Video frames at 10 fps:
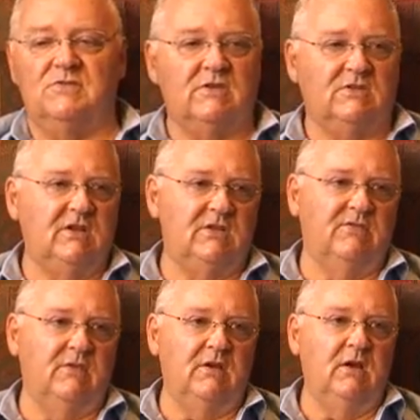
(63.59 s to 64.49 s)

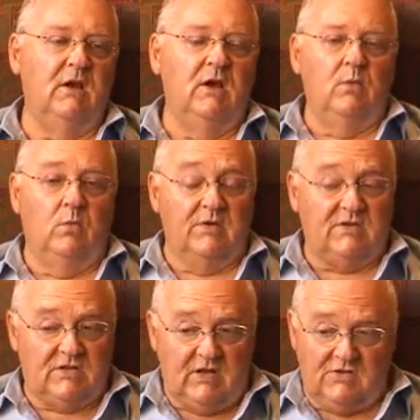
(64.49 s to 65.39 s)
successfully with
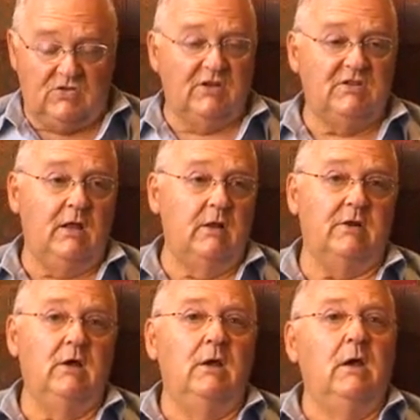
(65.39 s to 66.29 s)
such a
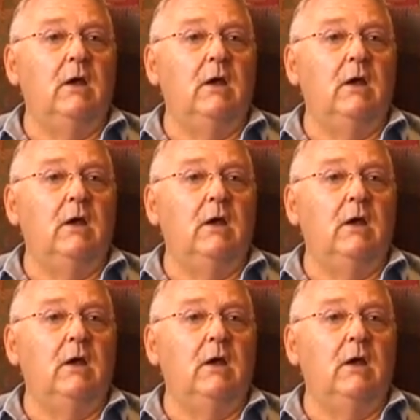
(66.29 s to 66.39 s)
talent.